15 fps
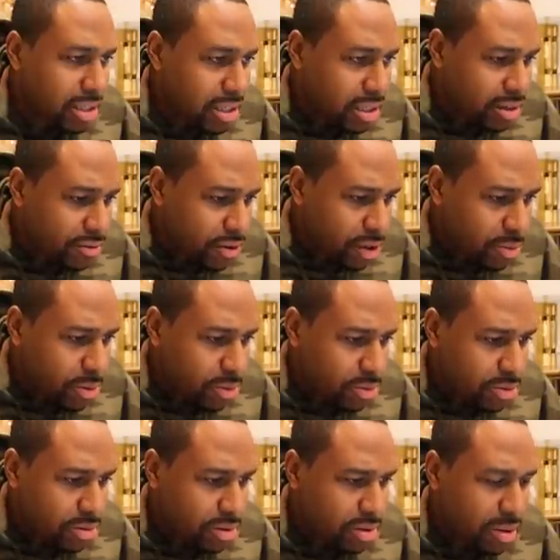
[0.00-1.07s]
Is it a convertible?
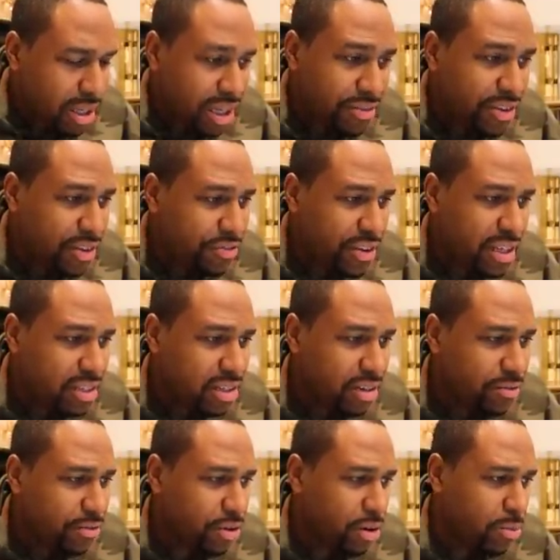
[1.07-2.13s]
Even if it is a
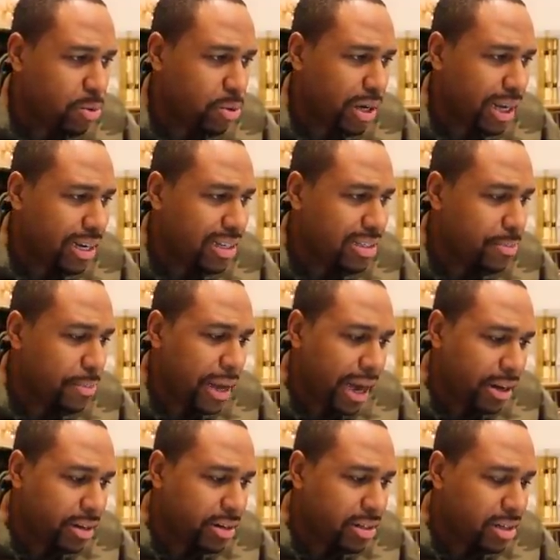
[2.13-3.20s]
convertible, that doesn't
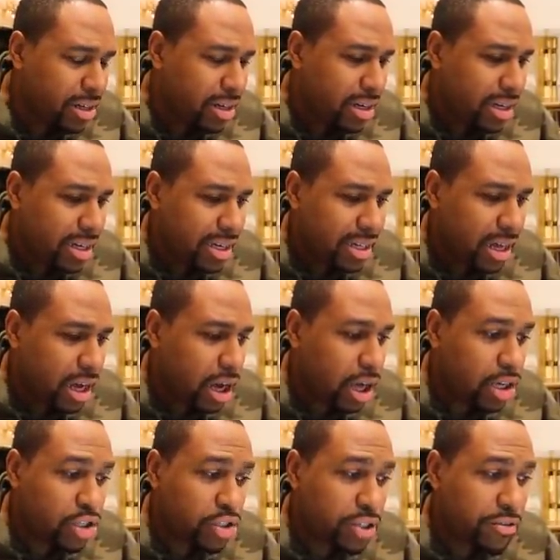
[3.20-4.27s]
matter.
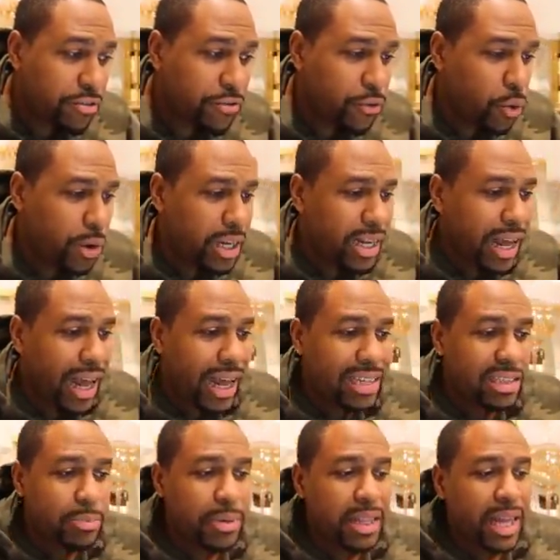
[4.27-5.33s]
140, that
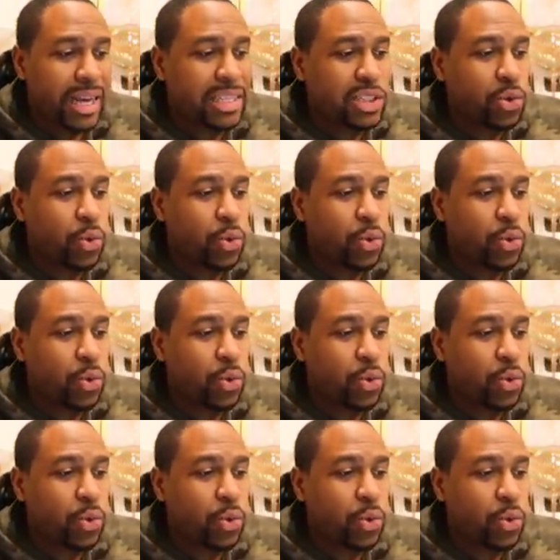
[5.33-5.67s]
has to be like